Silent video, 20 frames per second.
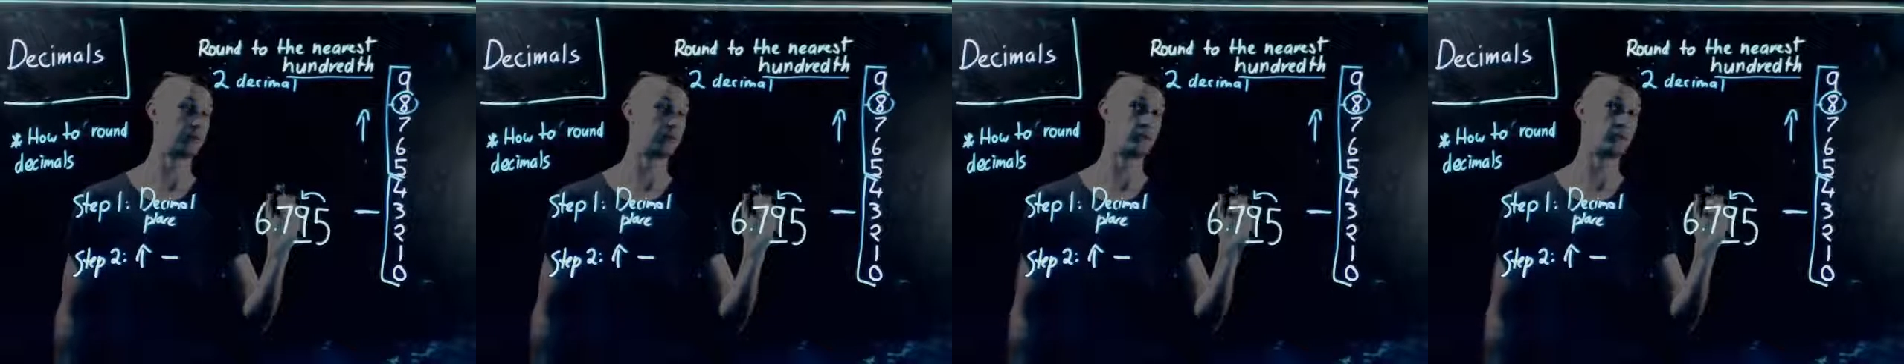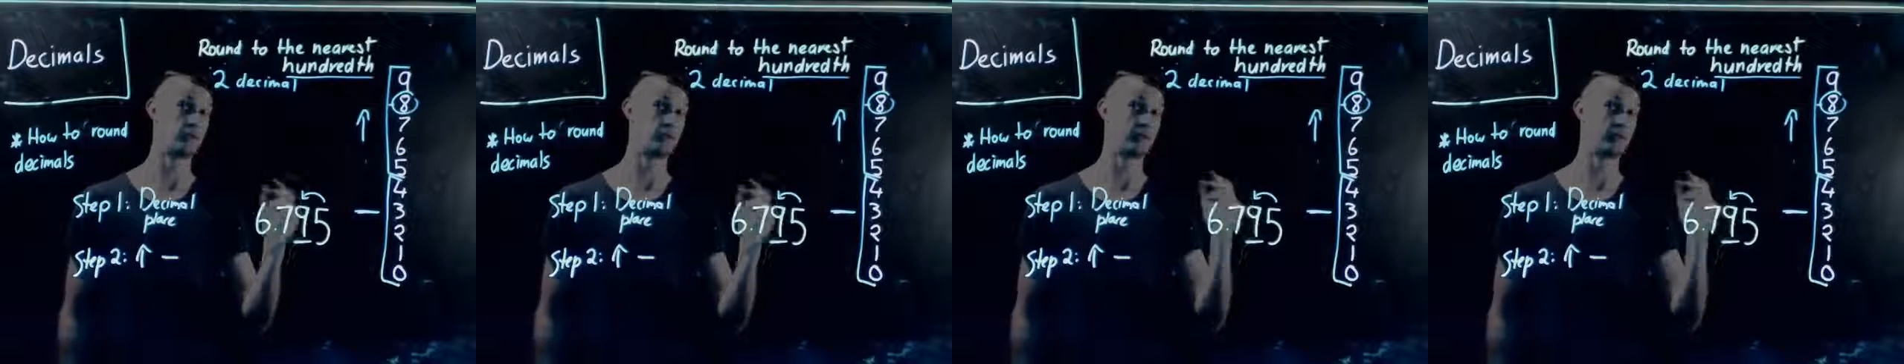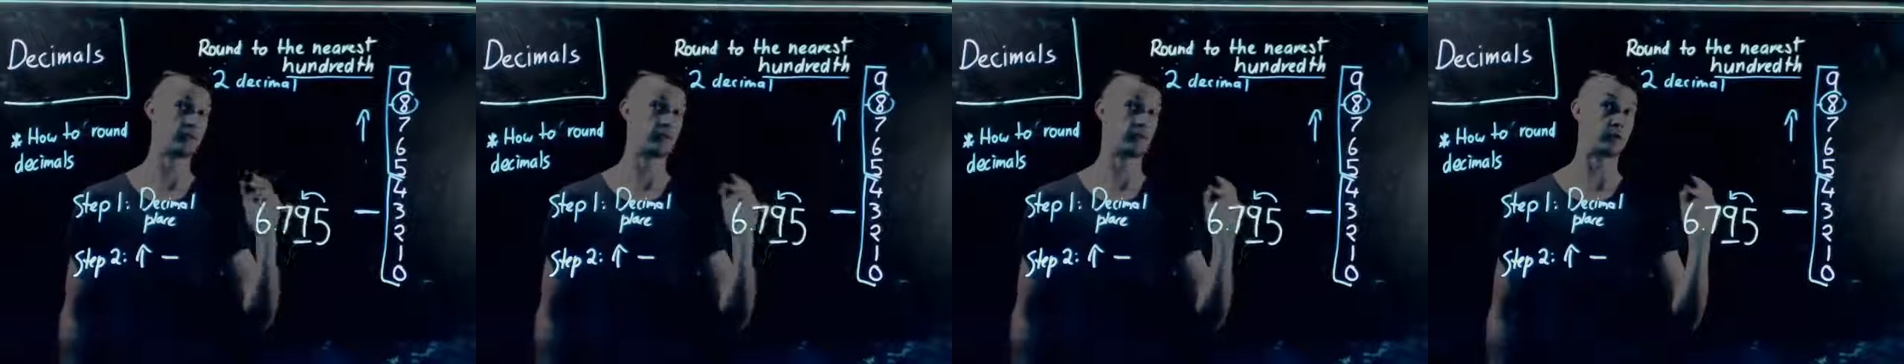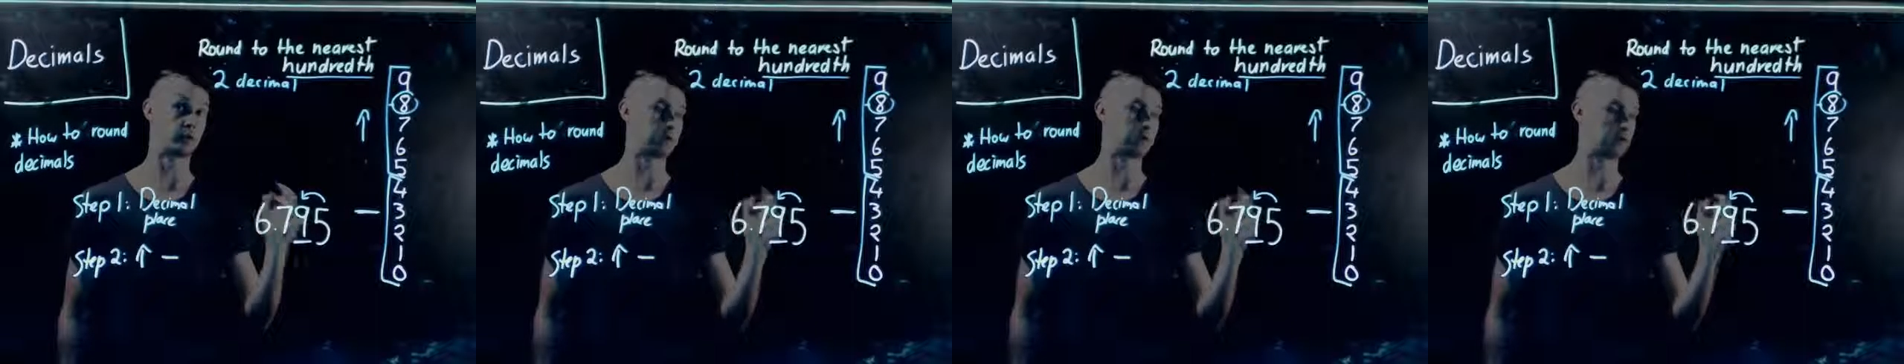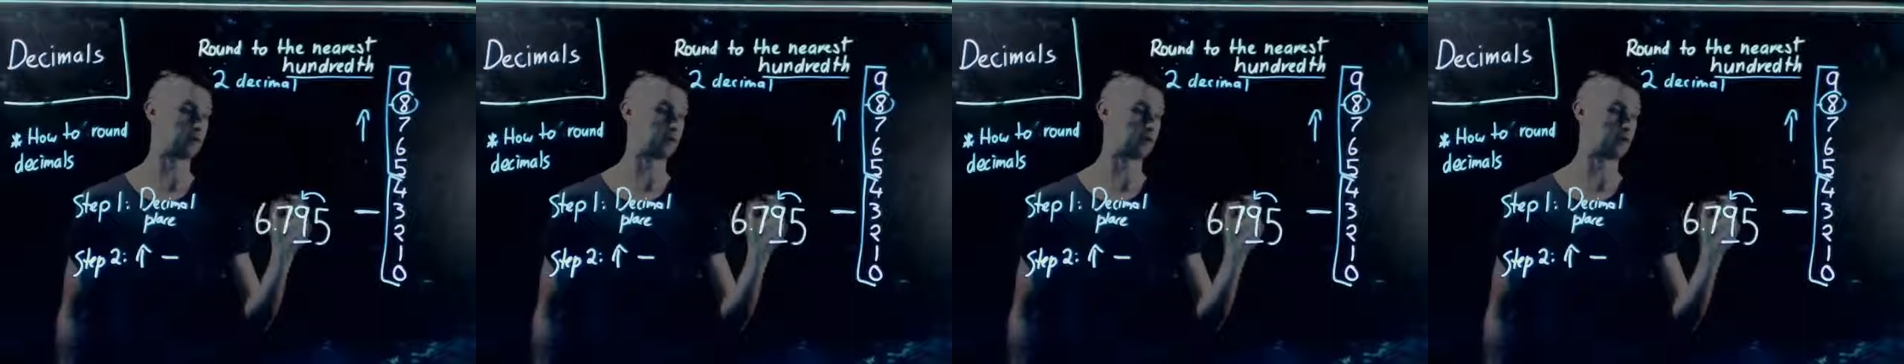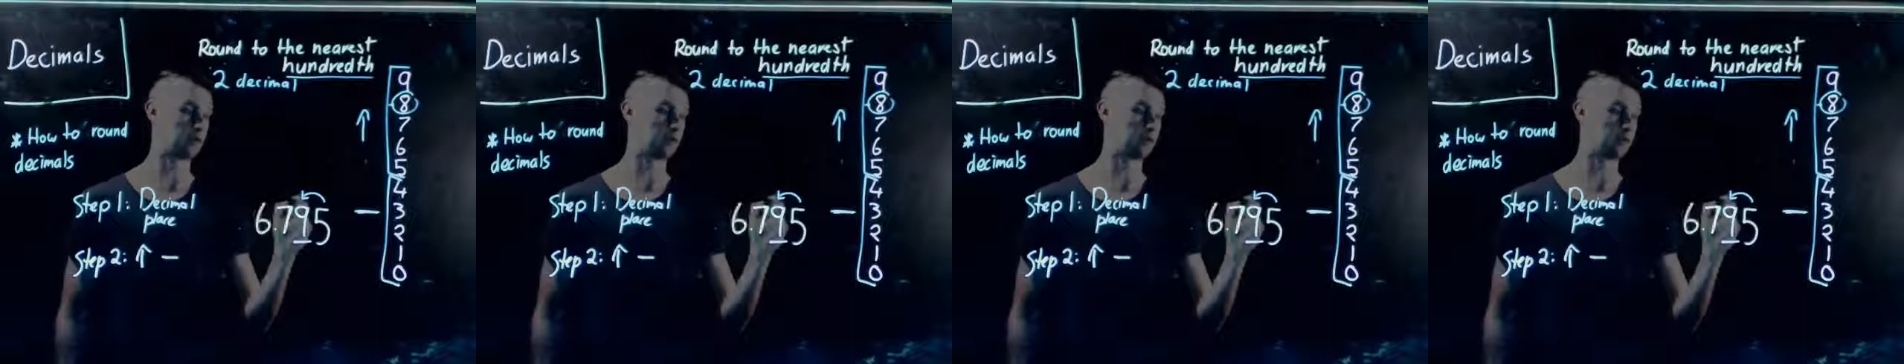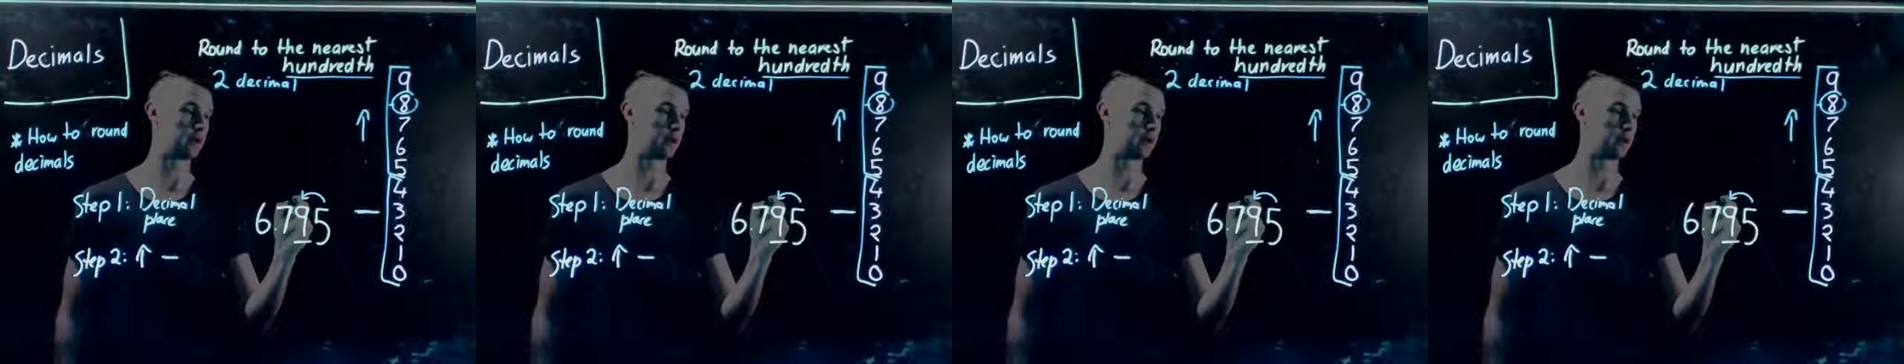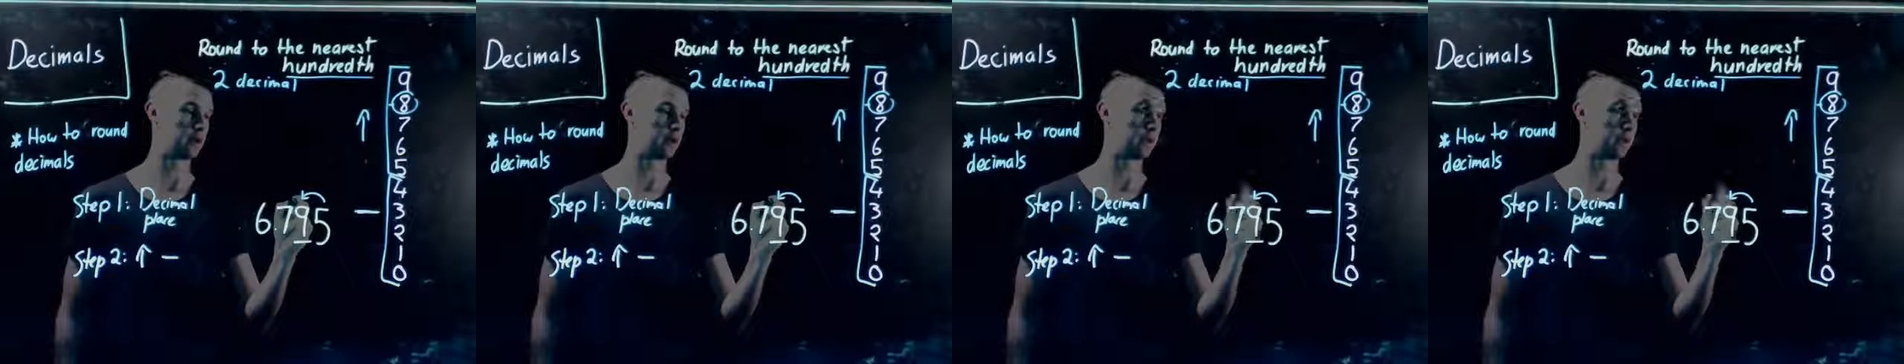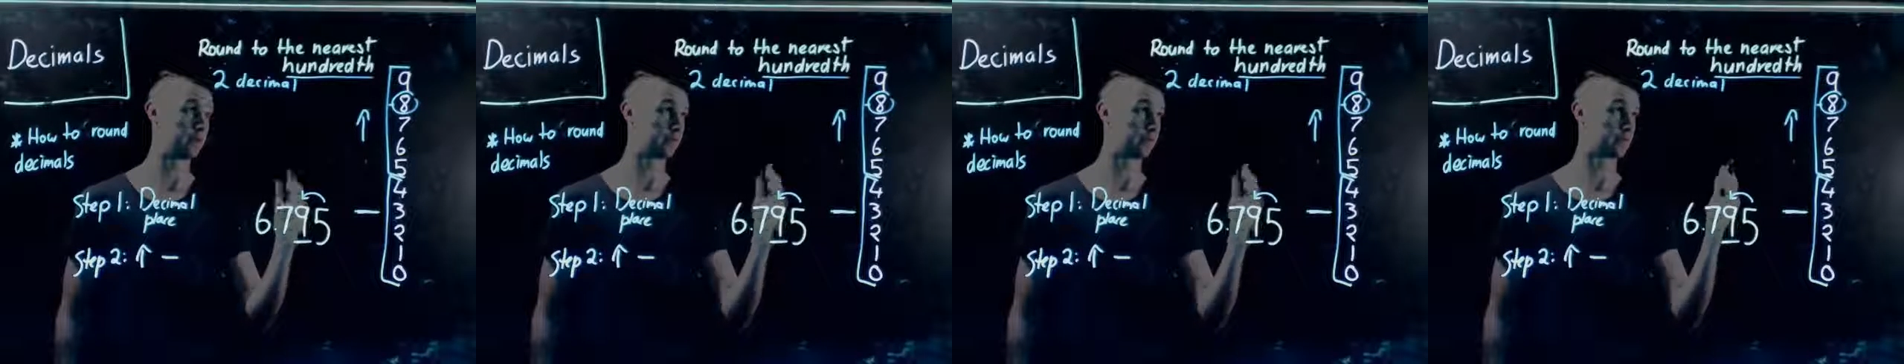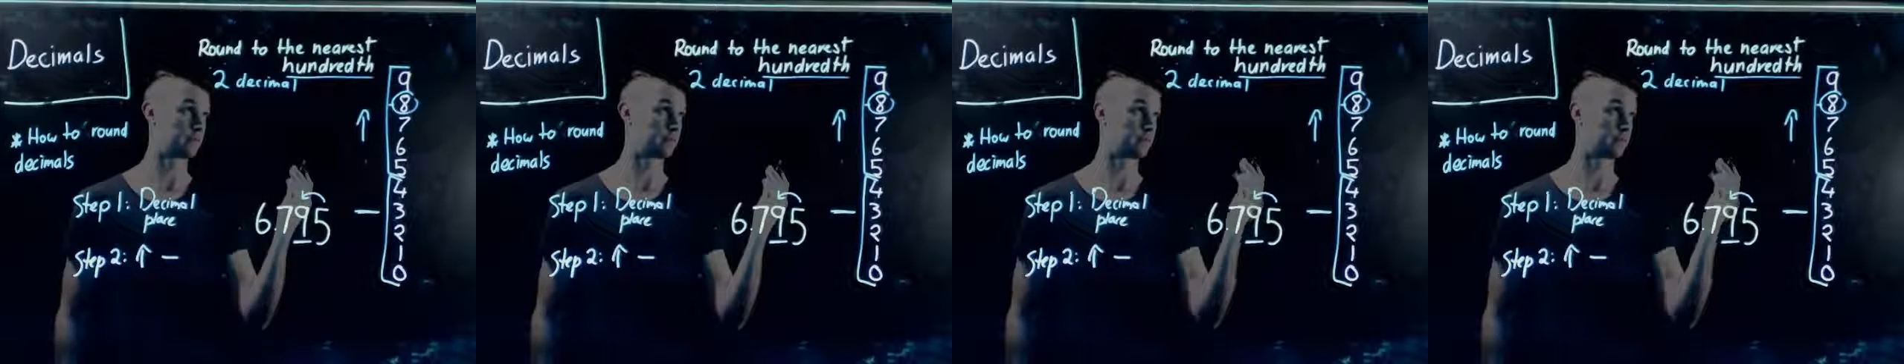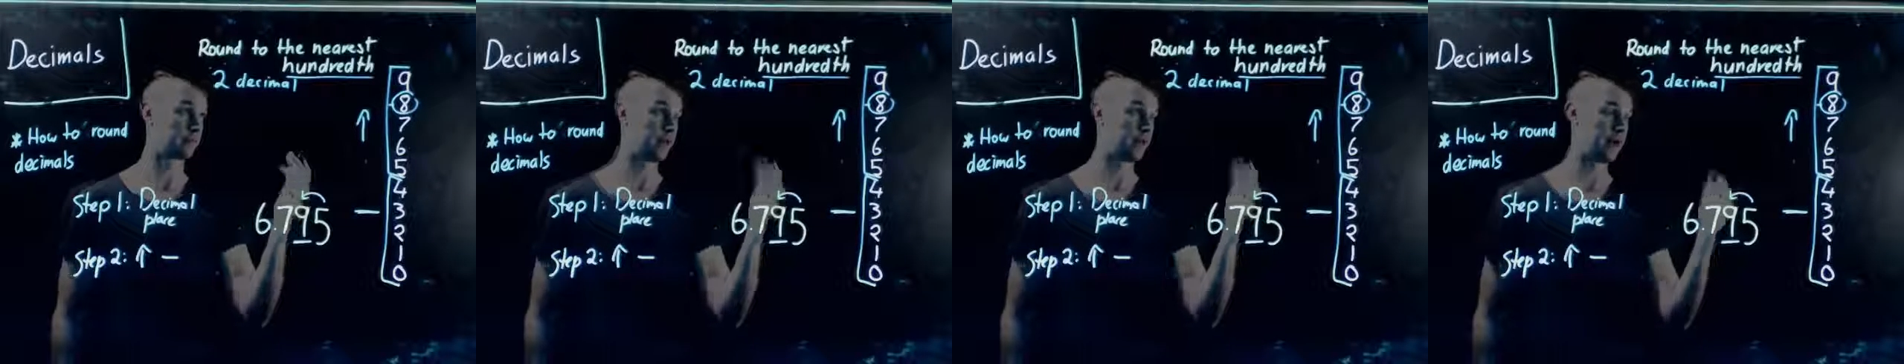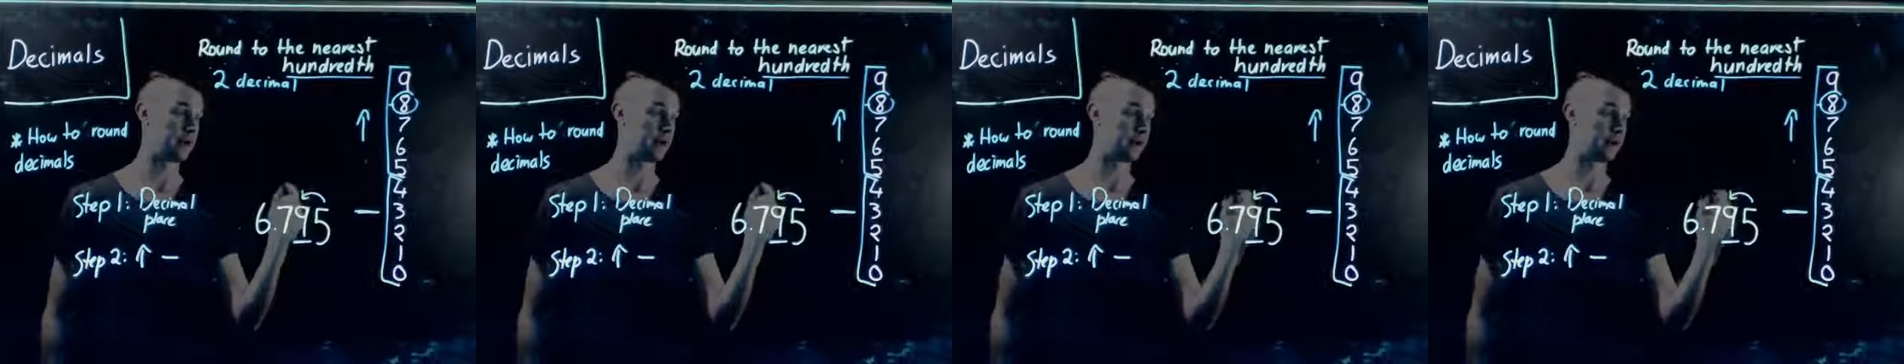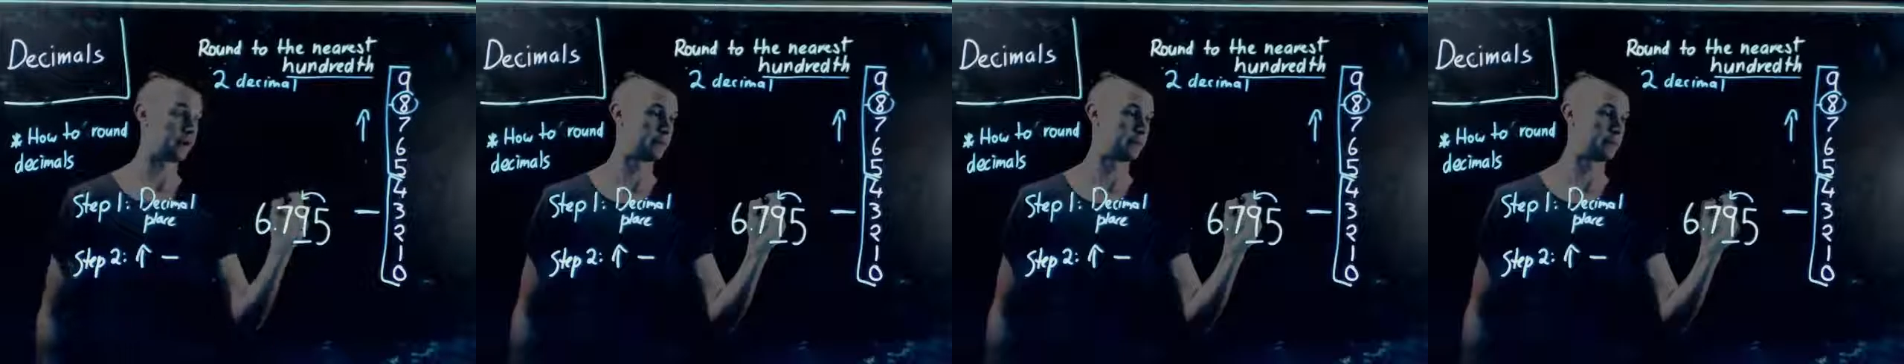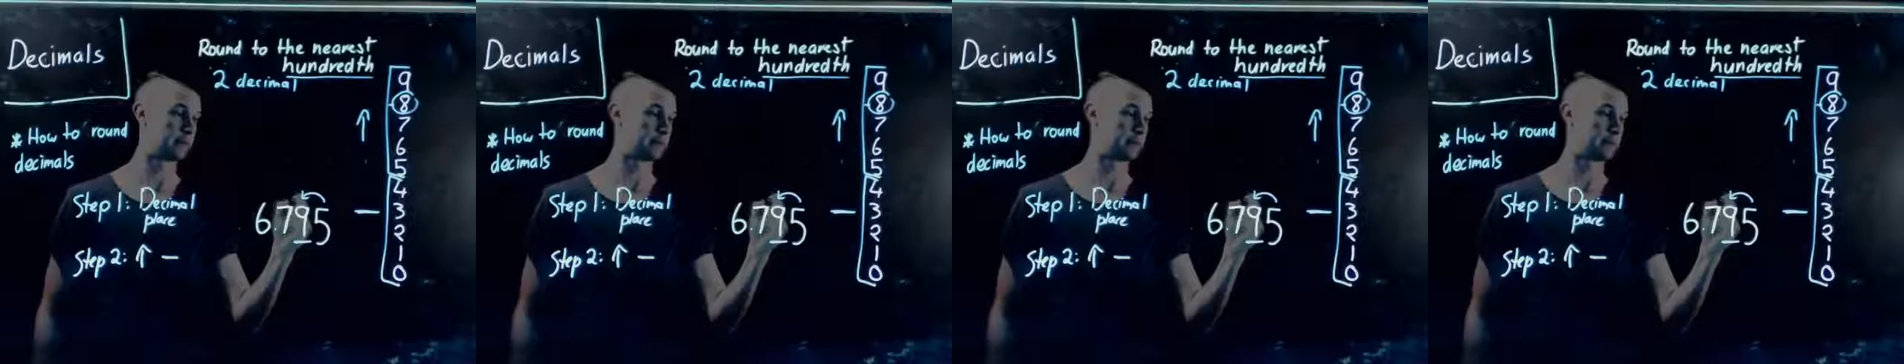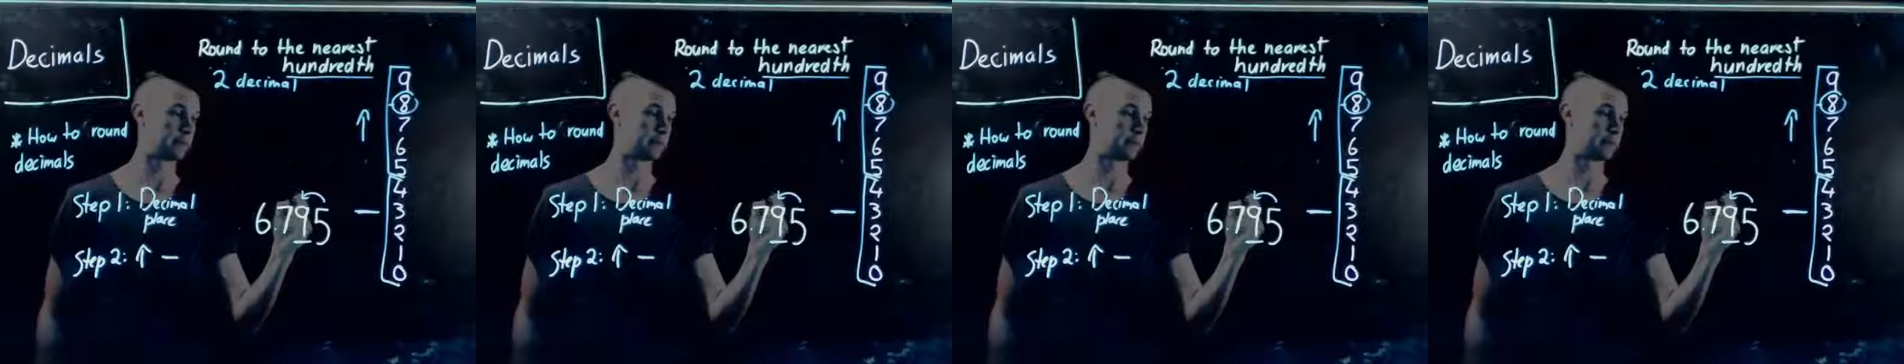will then also go round up.